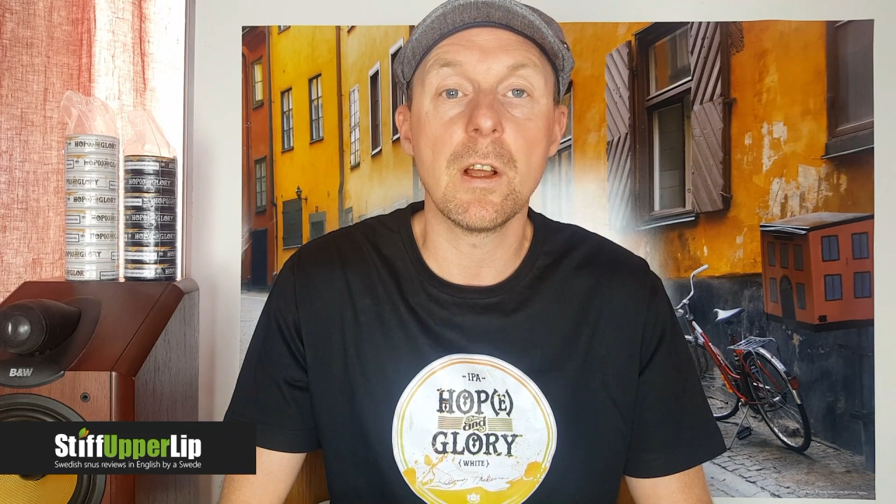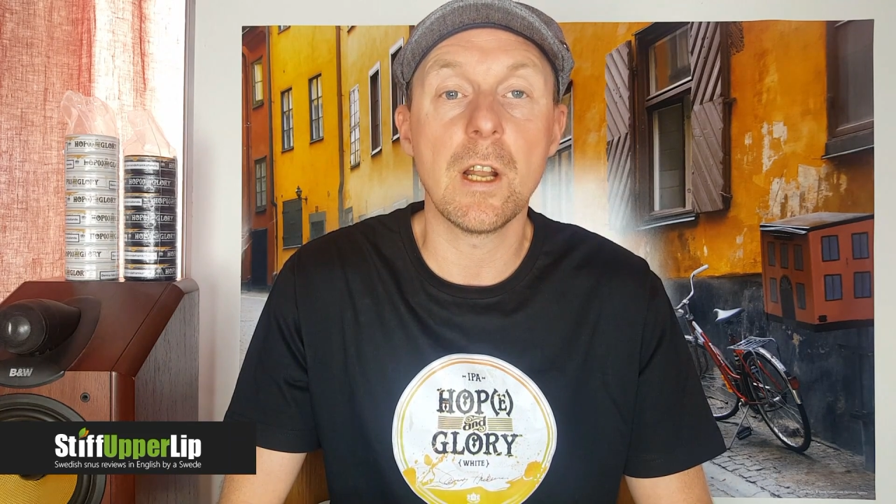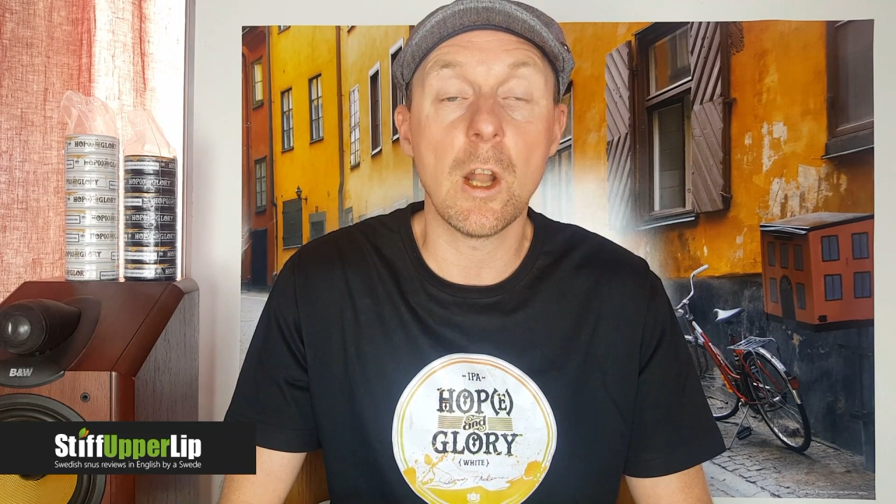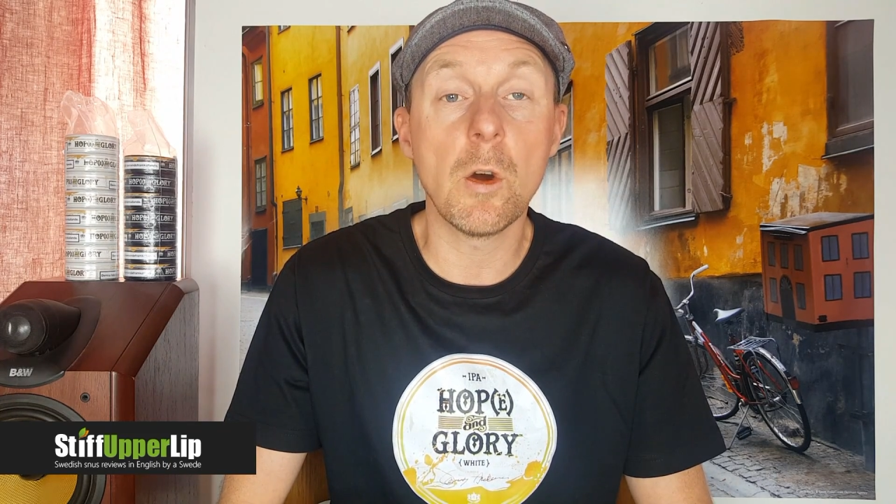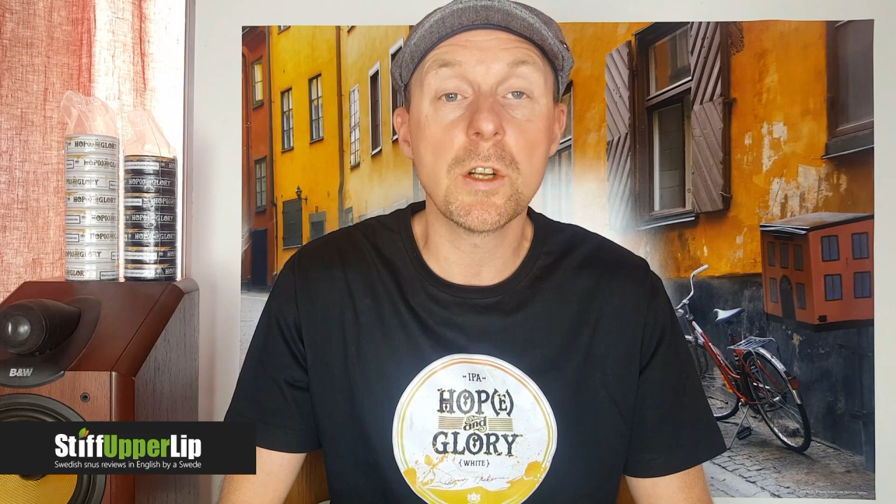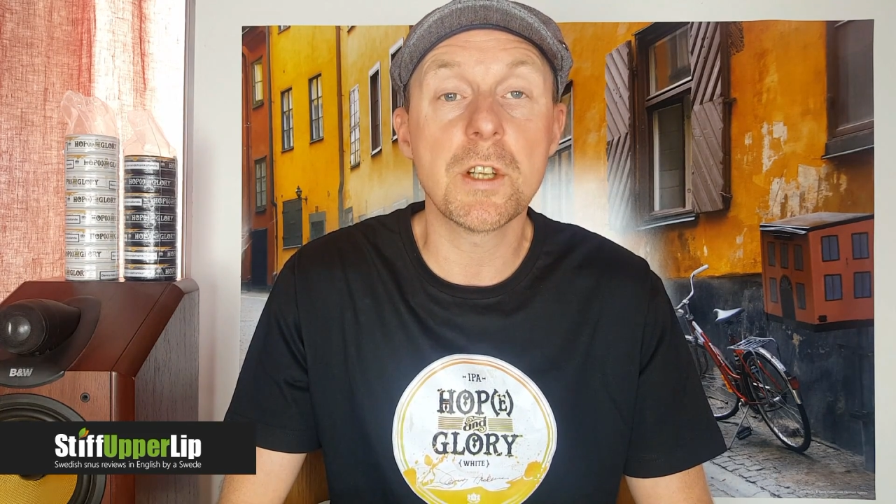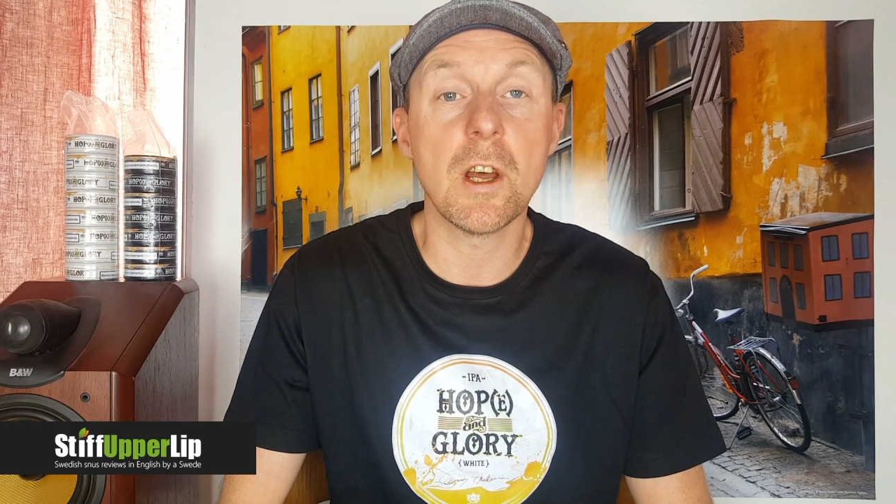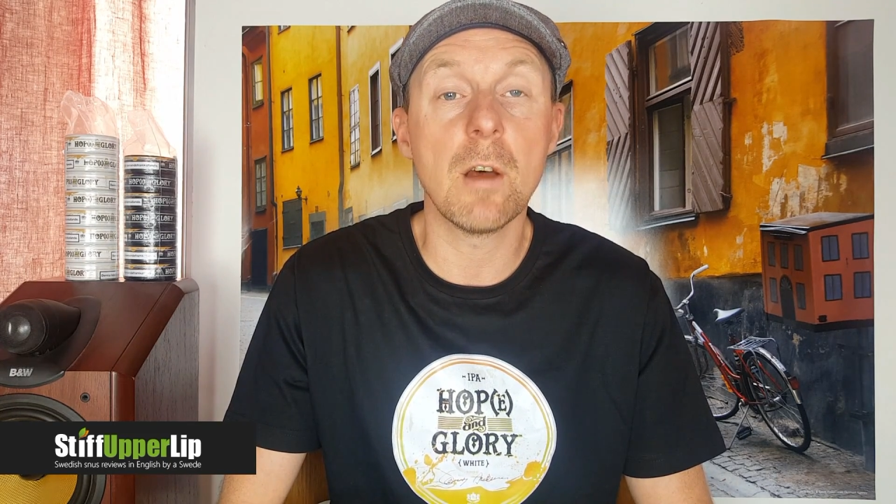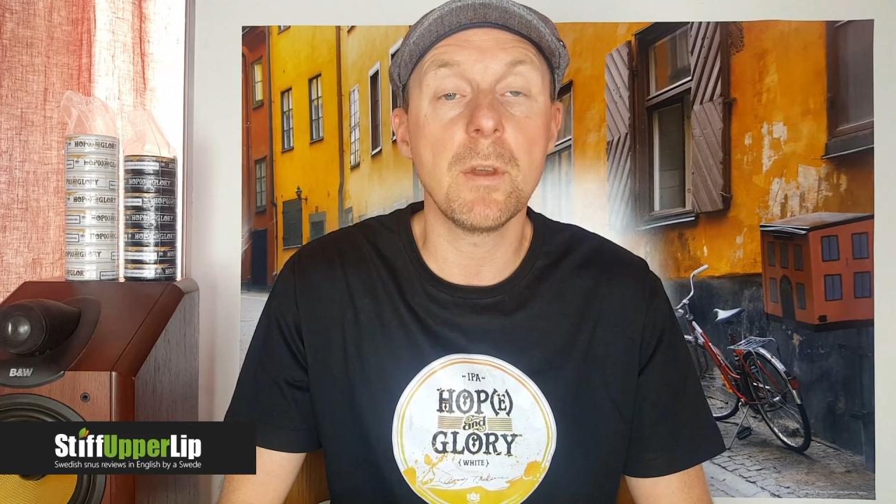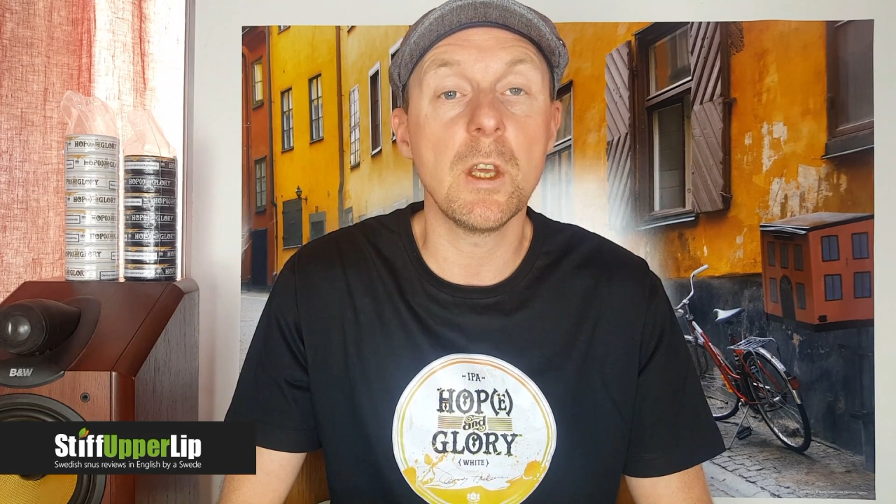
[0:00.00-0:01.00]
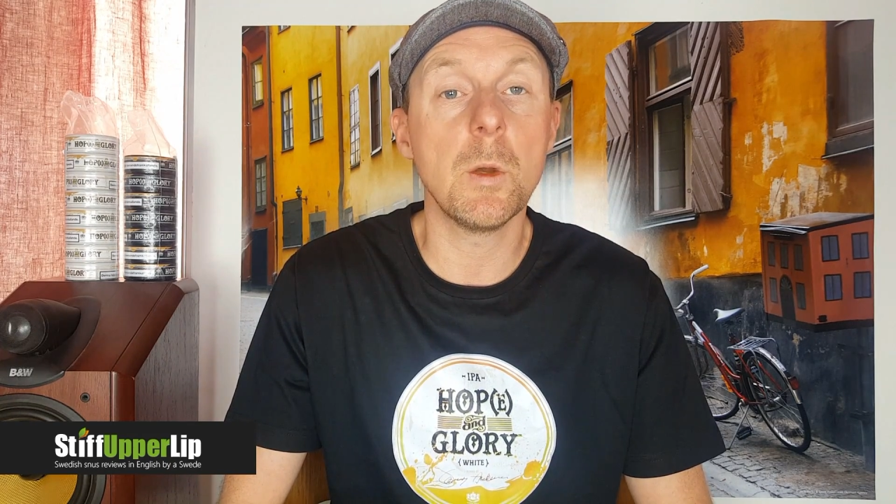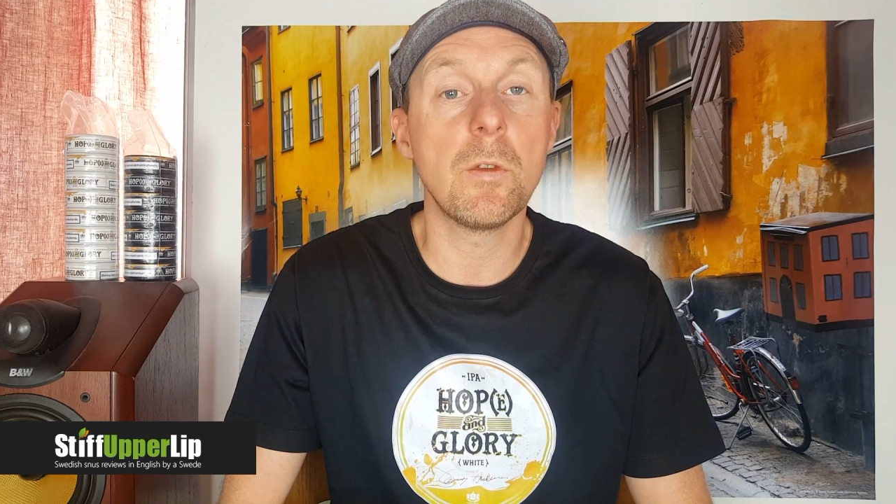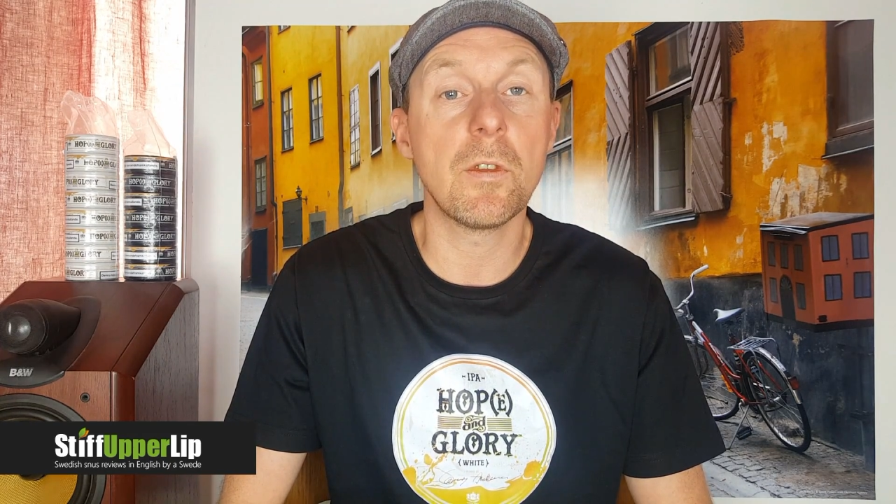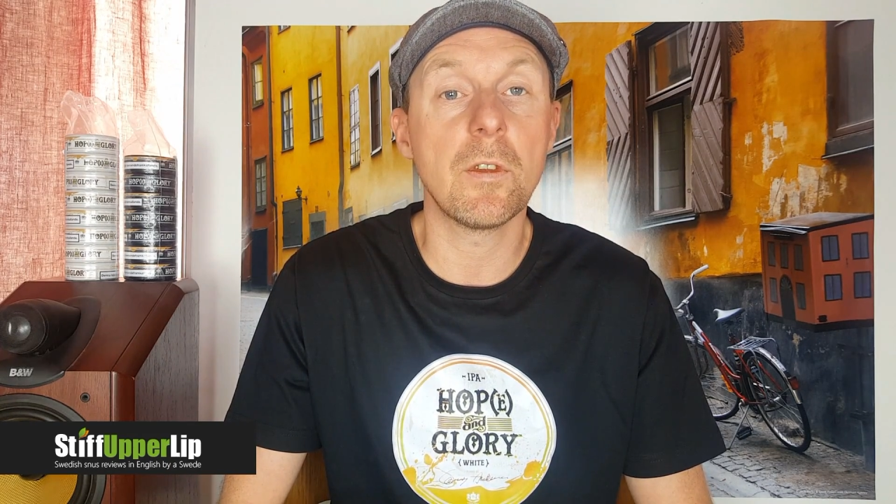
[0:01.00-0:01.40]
long-term use